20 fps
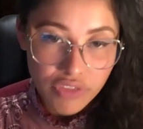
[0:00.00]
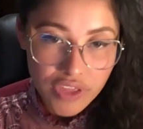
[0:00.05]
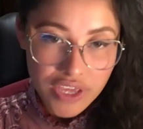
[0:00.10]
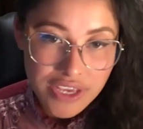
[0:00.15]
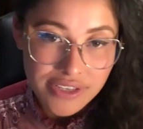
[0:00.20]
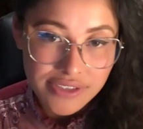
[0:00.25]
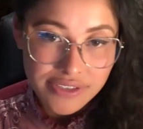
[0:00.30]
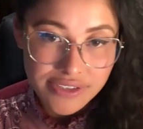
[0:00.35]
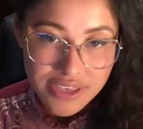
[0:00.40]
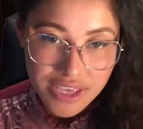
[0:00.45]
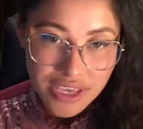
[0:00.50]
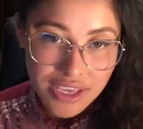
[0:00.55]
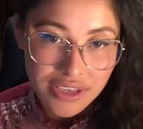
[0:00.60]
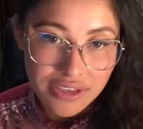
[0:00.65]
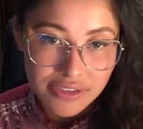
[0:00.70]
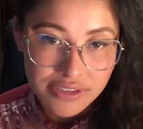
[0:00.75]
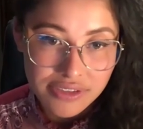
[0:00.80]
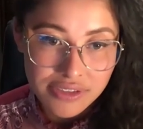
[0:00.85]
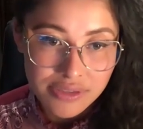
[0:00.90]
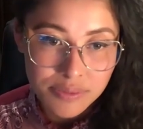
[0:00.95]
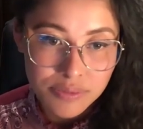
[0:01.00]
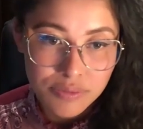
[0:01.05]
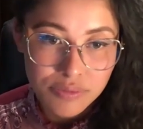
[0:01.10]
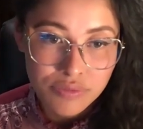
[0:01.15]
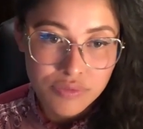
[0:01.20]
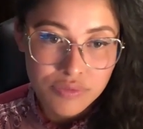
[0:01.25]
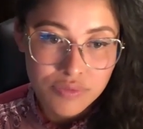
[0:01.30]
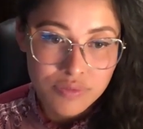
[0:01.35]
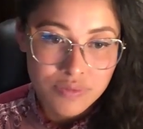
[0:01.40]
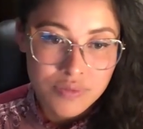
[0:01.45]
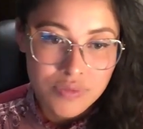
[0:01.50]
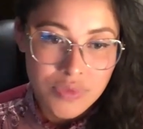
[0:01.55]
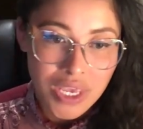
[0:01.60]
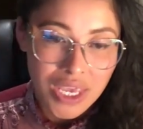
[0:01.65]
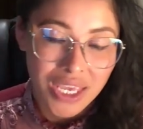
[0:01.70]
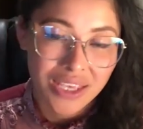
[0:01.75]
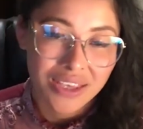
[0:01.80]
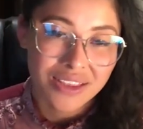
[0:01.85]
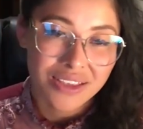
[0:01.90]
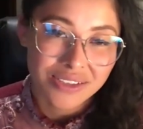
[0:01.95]
these things.
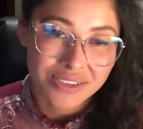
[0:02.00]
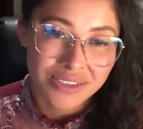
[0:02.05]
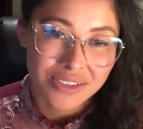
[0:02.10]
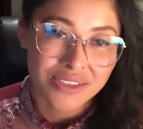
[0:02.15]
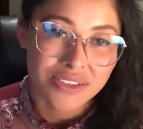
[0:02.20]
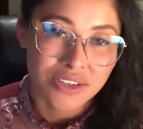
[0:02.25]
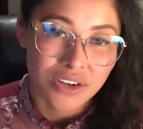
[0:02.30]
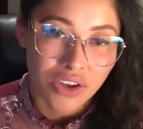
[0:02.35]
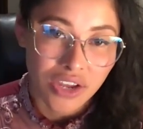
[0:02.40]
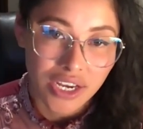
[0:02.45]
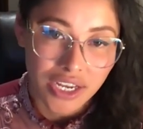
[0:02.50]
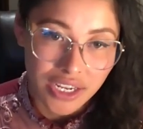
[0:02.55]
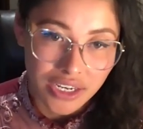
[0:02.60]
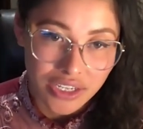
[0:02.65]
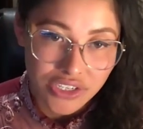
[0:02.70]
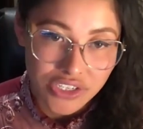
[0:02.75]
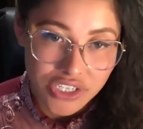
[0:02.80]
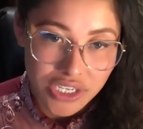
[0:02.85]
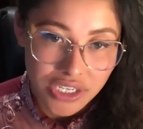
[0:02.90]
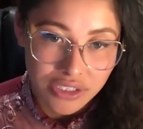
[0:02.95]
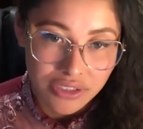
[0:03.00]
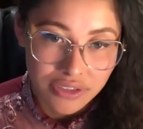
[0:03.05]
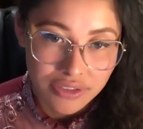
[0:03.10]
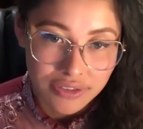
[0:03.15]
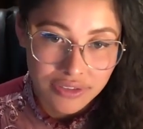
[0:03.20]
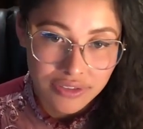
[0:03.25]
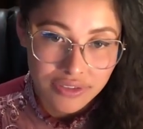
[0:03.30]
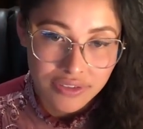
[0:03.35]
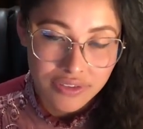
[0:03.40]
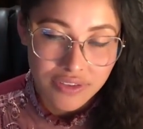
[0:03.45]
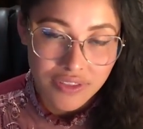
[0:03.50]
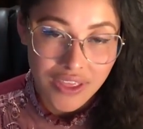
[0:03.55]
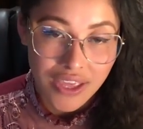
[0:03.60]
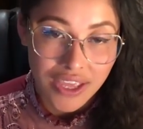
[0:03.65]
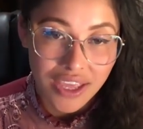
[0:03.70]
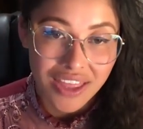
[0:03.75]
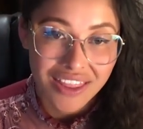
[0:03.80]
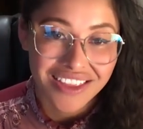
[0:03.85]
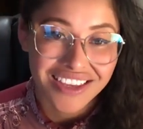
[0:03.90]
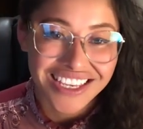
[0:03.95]
Okay, this is 9 energy. They
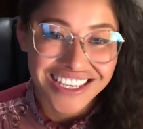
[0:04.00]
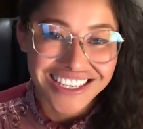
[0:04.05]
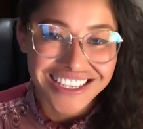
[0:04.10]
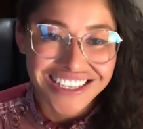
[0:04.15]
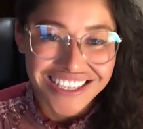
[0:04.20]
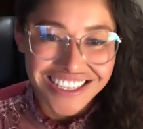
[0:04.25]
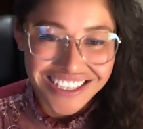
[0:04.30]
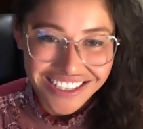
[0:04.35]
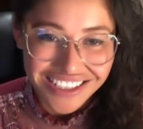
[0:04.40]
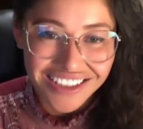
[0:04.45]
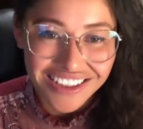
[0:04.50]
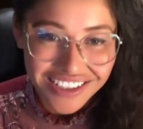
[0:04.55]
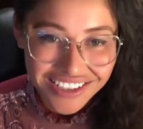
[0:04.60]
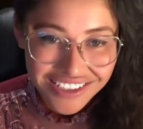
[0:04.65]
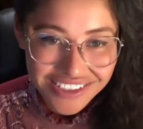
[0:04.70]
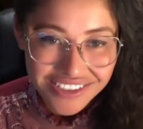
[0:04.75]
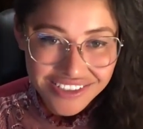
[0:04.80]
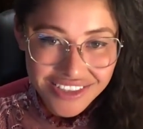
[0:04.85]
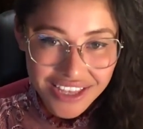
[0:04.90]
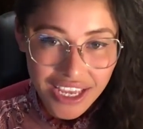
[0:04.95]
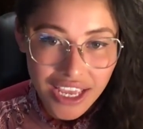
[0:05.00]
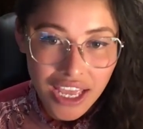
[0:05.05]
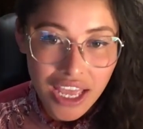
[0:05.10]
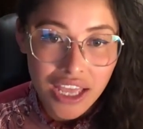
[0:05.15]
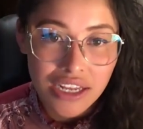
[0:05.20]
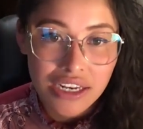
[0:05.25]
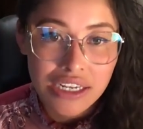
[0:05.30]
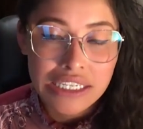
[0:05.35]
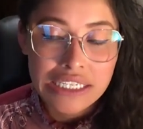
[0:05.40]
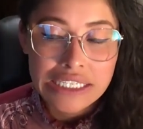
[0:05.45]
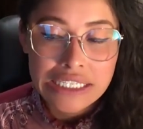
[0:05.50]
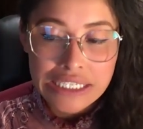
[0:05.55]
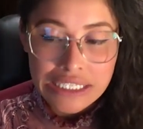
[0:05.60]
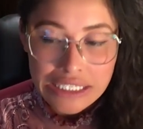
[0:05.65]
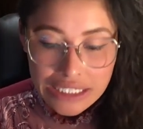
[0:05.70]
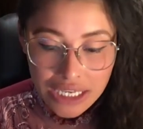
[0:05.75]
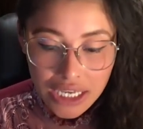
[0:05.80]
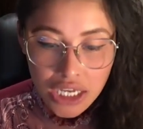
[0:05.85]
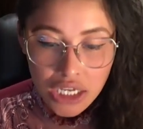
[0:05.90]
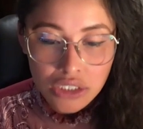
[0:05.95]
are the healers. They are
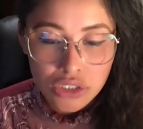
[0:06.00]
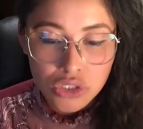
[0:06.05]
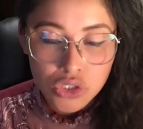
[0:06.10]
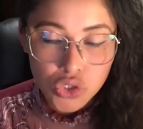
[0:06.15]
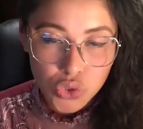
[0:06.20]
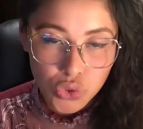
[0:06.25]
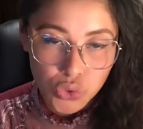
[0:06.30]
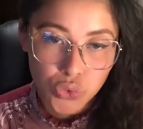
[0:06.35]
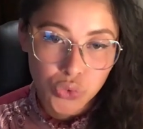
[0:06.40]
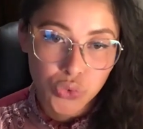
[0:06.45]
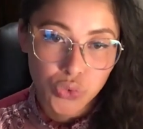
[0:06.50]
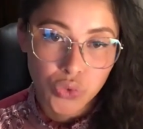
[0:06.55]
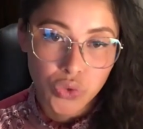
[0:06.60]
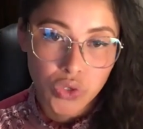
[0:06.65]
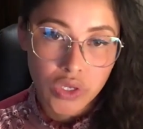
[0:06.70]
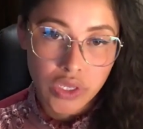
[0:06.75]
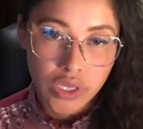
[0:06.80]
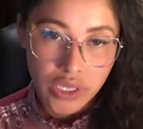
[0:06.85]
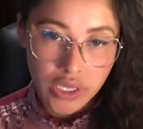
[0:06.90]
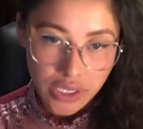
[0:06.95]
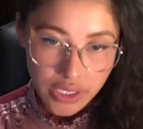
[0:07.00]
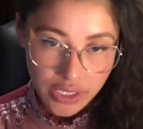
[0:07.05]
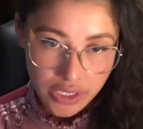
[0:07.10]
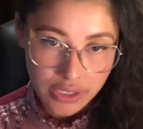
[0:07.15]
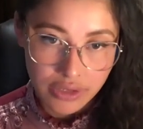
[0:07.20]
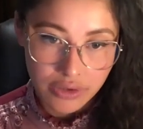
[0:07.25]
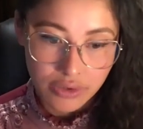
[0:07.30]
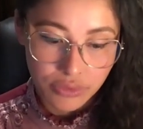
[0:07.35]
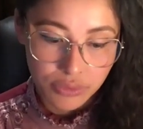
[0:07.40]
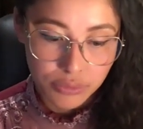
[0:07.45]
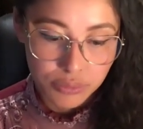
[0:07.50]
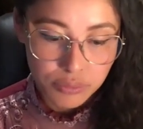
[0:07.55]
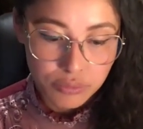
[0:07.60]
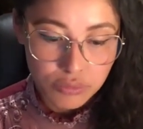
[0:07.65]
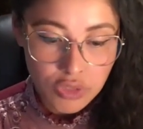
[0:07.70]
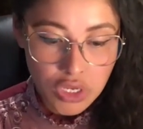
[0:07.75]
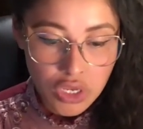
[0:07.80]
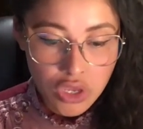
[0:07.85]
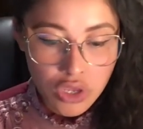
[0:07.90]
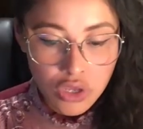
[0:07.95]
here to heal.
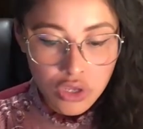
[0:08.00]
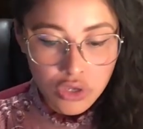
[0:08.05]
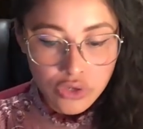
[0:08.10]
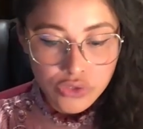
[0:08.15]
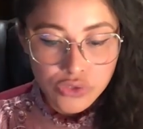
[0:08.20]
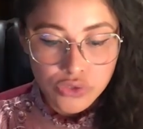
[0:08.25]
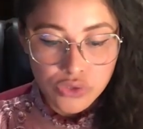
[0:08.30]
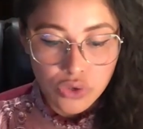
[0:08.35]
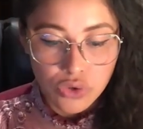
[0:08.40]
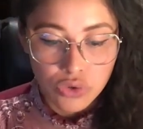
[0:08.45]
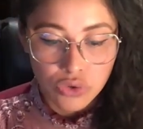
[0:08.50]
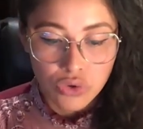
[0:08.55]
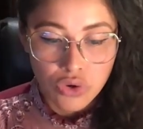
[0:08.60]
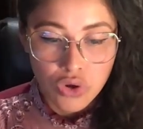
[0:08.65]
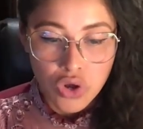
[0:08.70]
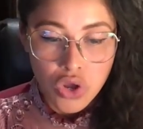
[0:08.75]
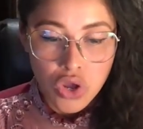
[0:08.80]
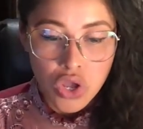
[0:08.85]
So